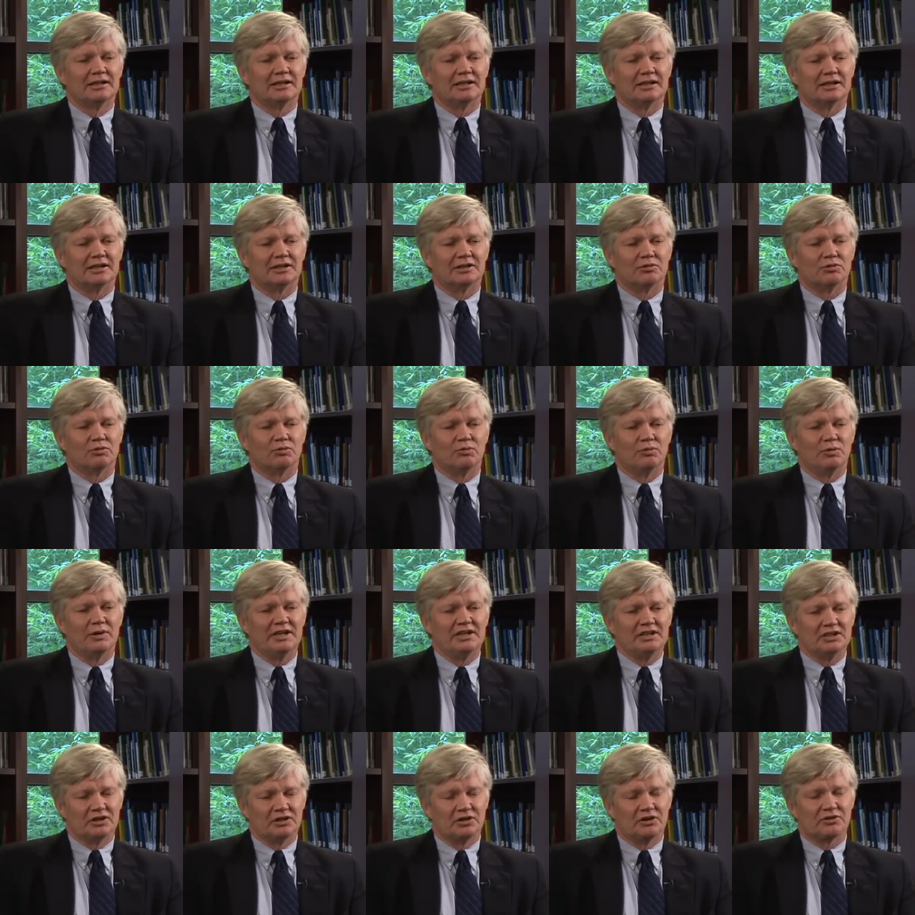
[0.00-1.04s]
Uh,
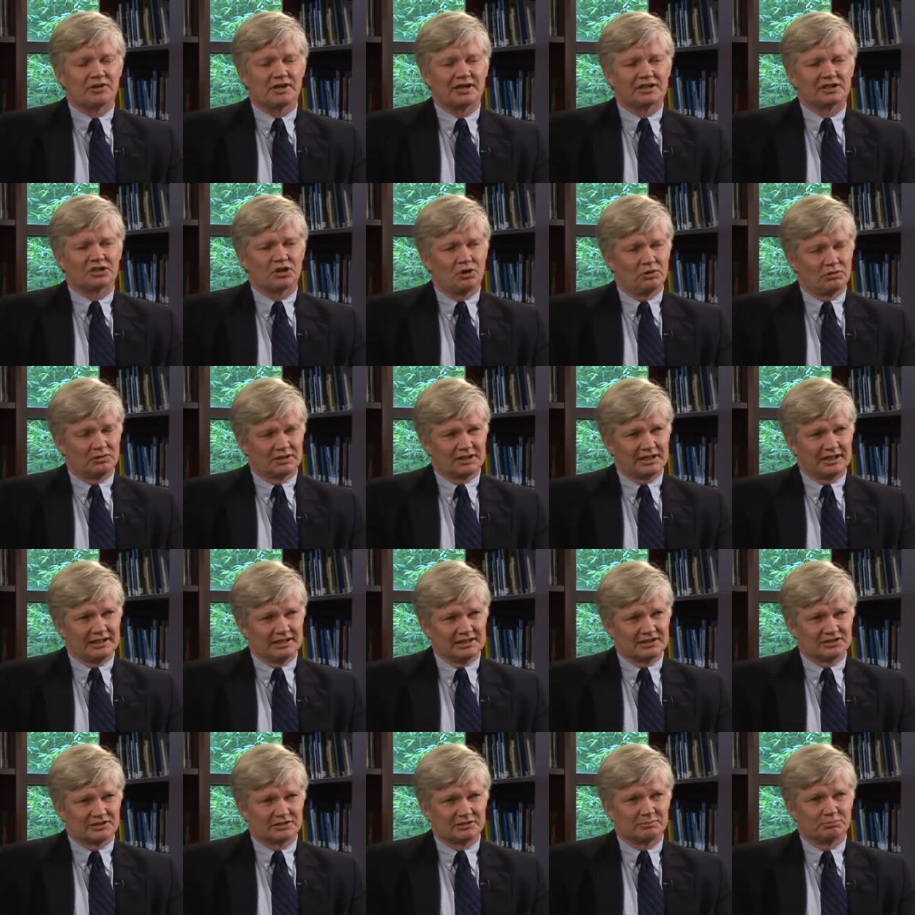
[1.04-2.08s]
we know that colon
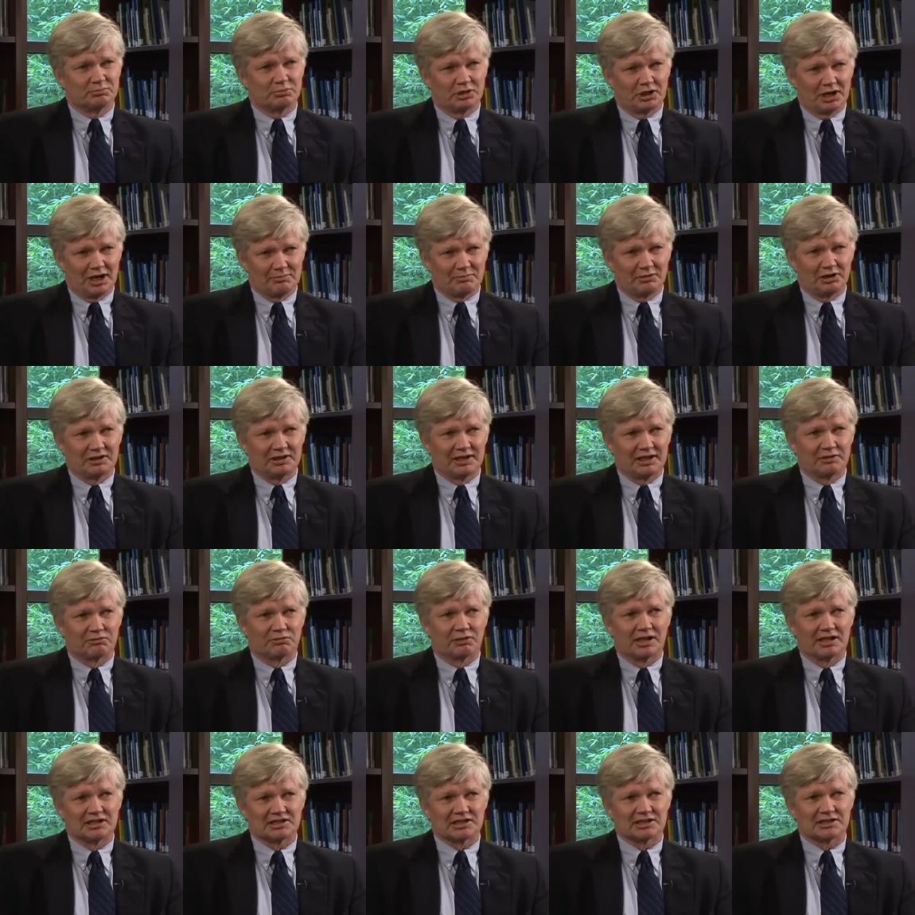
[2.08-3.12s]
cancer predominantly
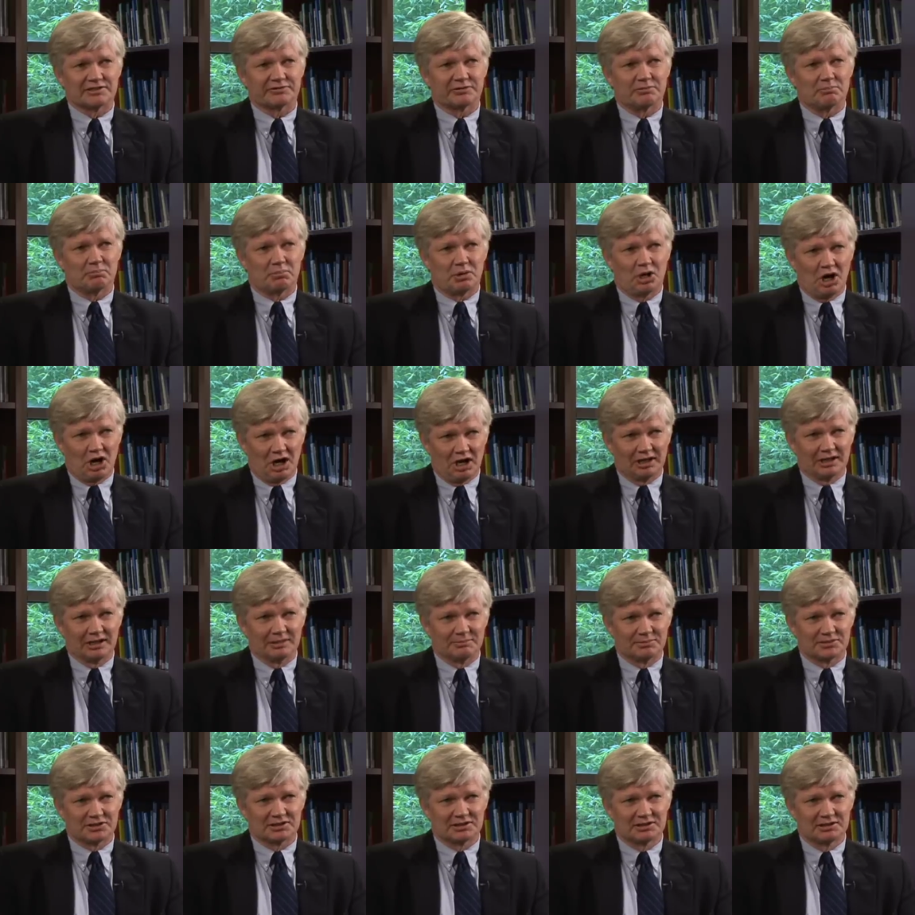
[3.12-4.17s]
arises from
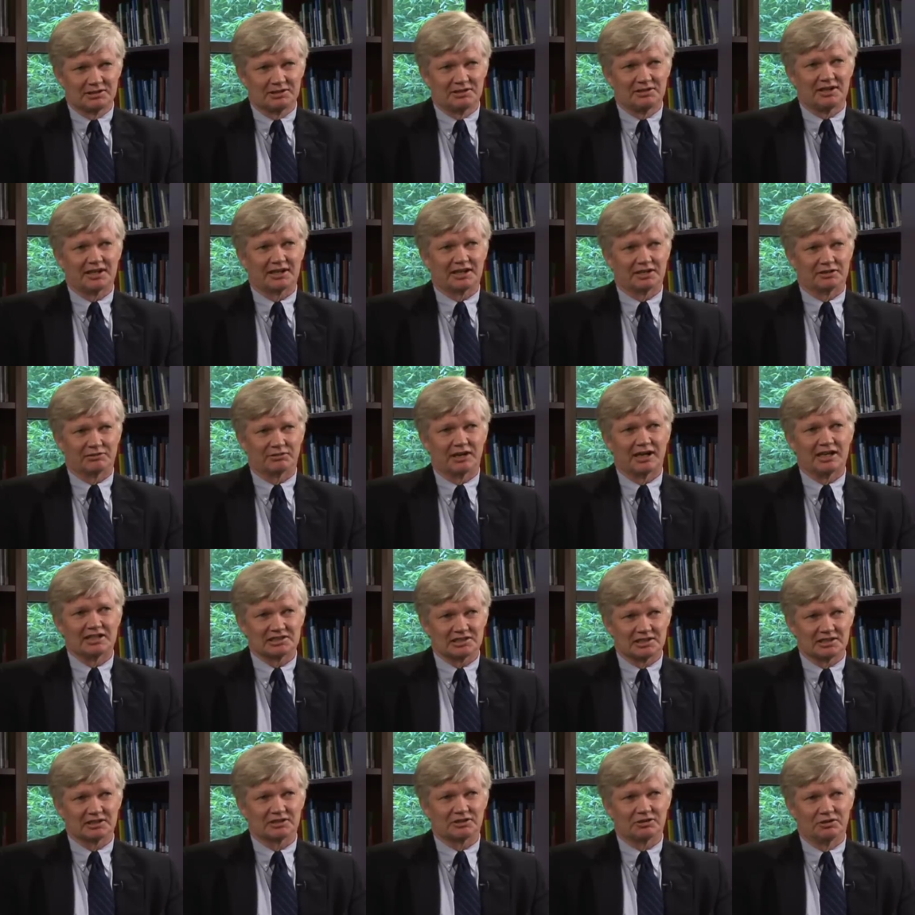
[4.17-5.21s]
polyps that can
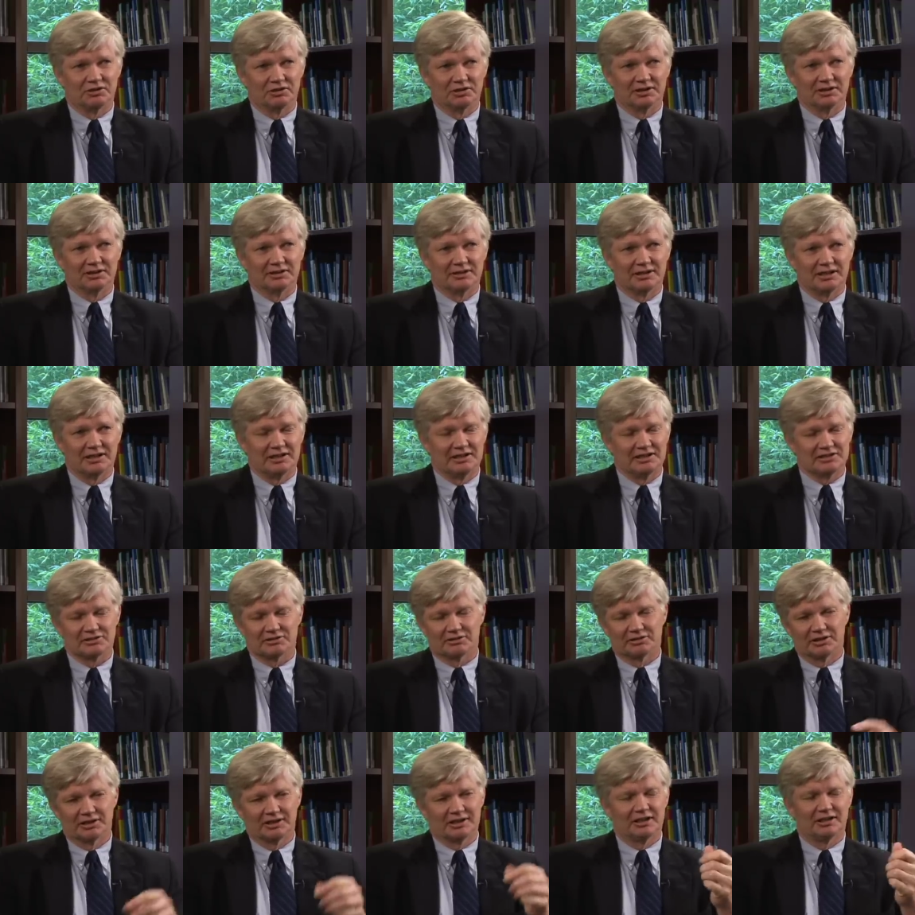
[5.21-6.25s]
arise in the colon. And these
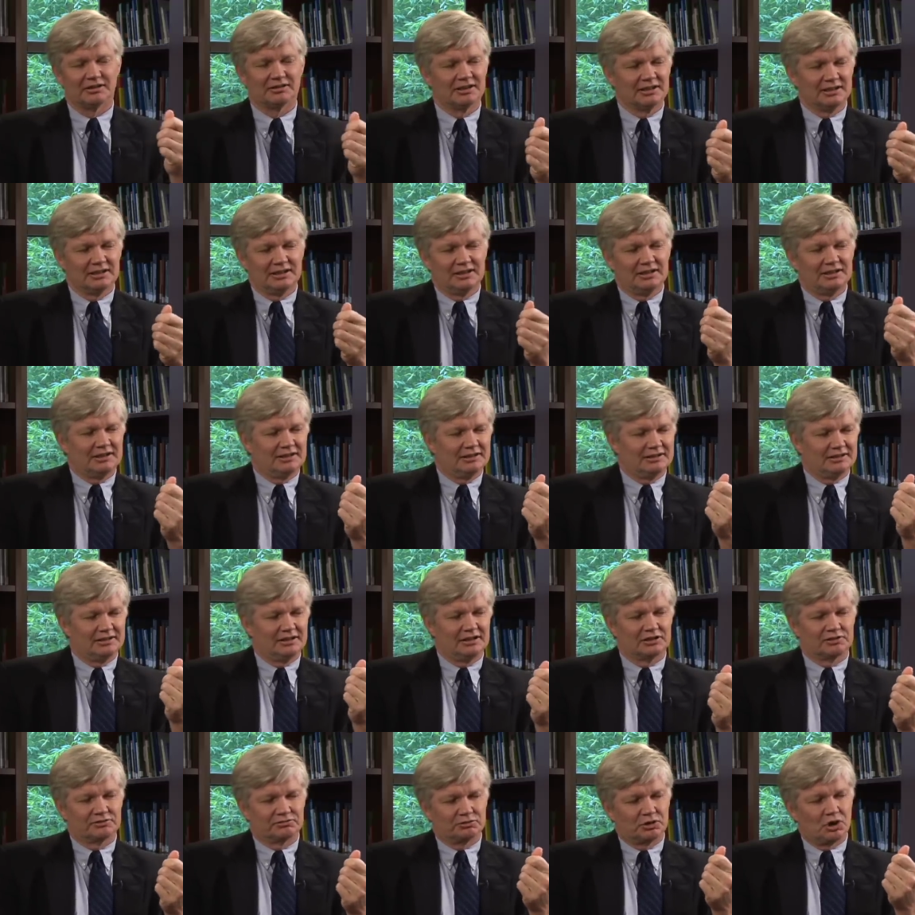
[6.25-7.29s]
are little,
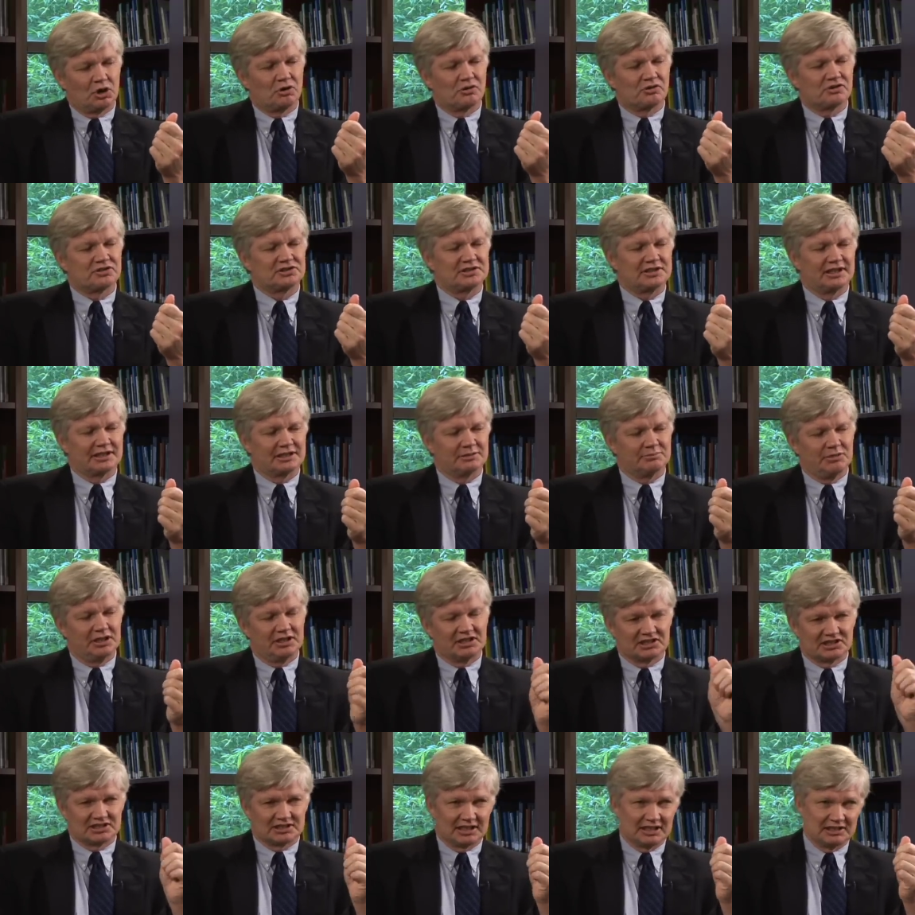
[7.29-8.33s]
little growths that can be
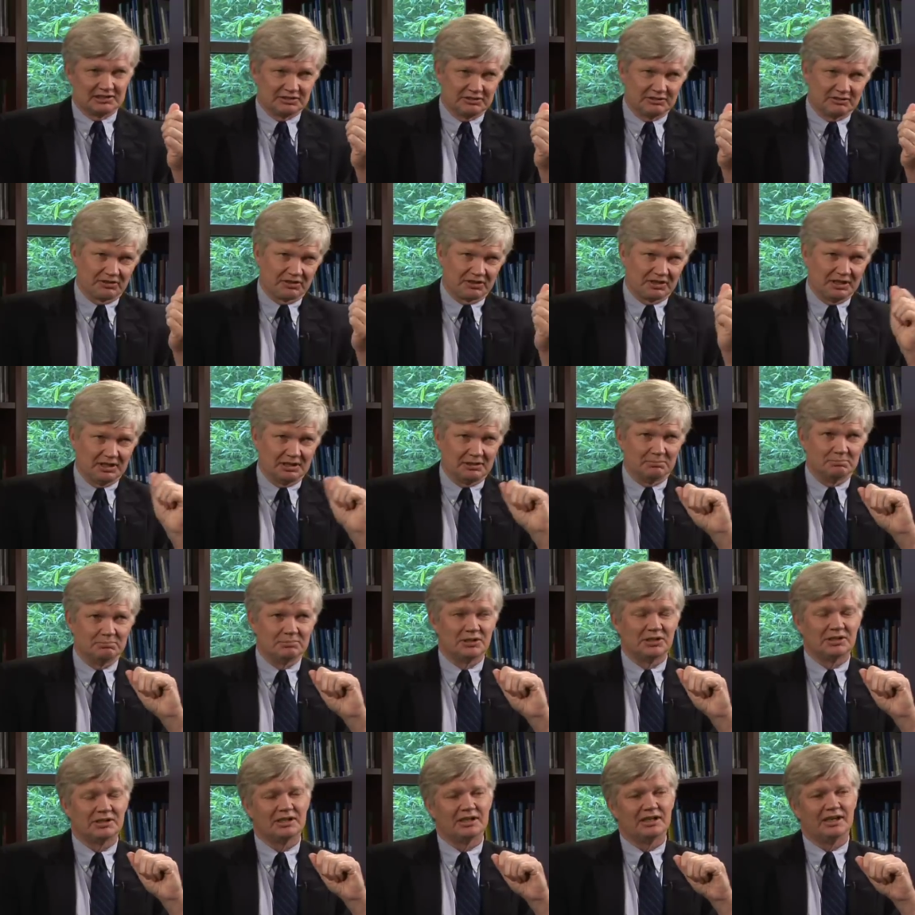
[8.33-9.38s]
the size of your thumb.